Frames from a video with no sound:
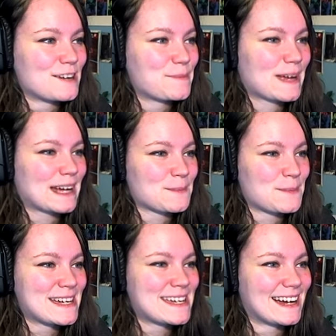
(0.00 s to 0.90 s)
Don't forget the
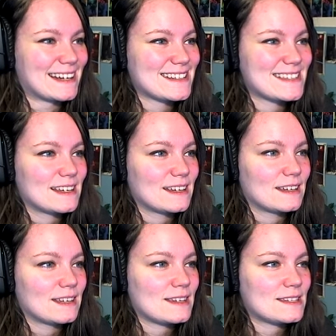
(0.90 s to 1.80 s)
big guns.
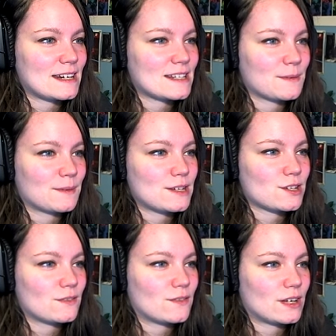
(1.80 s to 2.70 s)
The dating
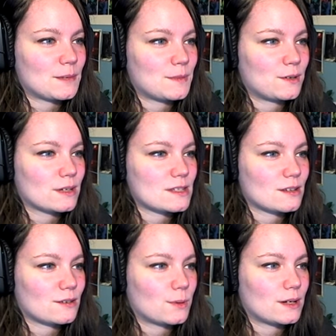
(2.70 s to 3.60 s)
simulation of video game nerd
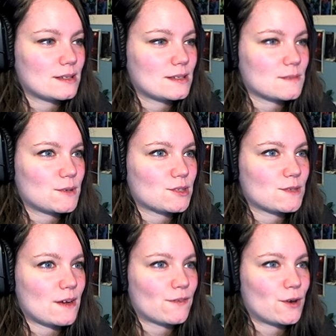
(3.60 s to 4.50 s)
fishing. What is new
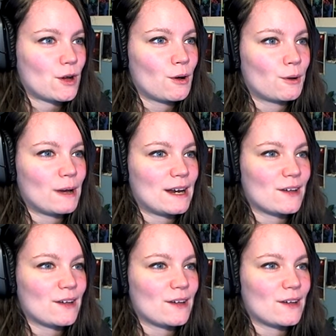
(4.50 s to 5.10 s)
favorite food? Oh,